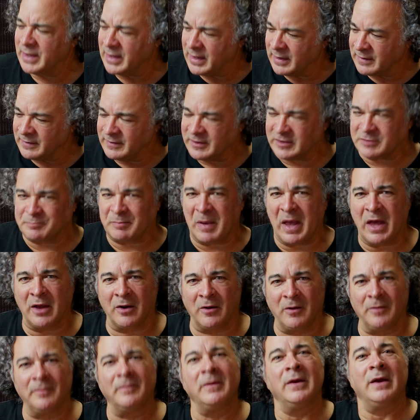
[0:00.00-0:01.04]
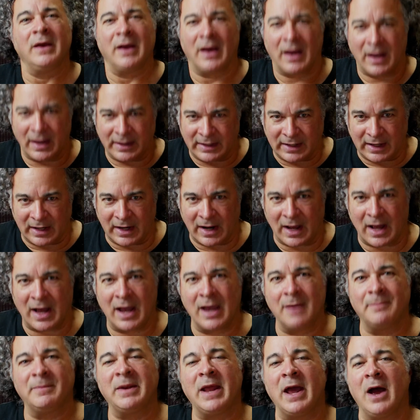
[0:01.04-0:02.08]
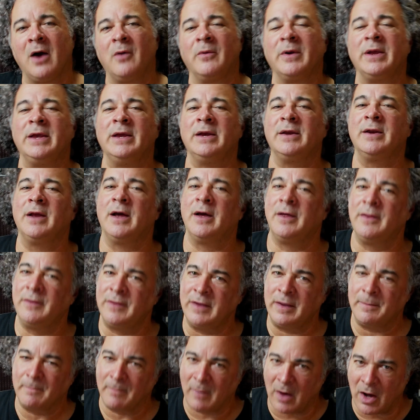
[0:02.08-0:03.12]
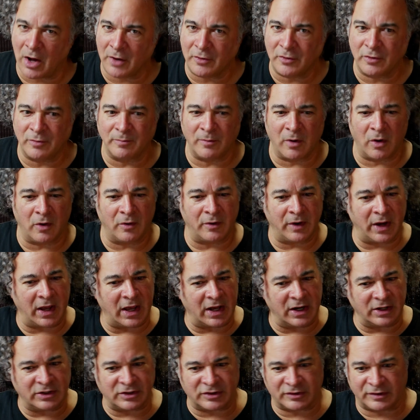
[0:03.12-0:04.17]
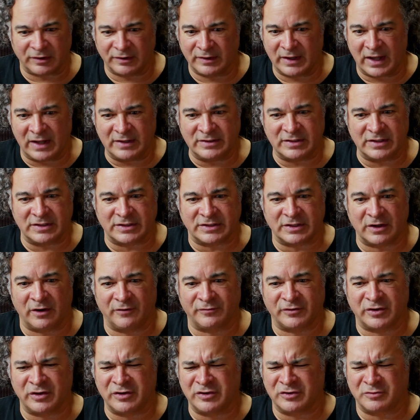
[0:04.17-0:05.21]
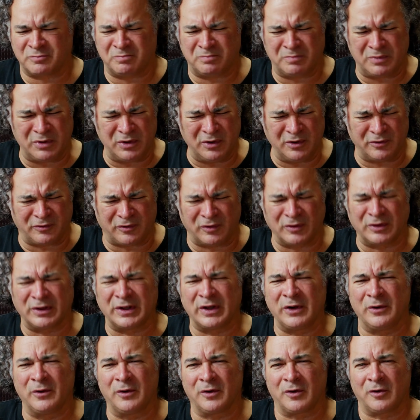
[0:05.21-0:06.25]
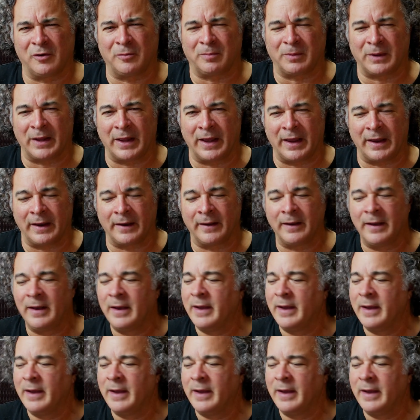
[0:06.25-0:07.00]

This pedal, again, I am now in the modern mode, and it just lends itself to this beautiful lyrical playing.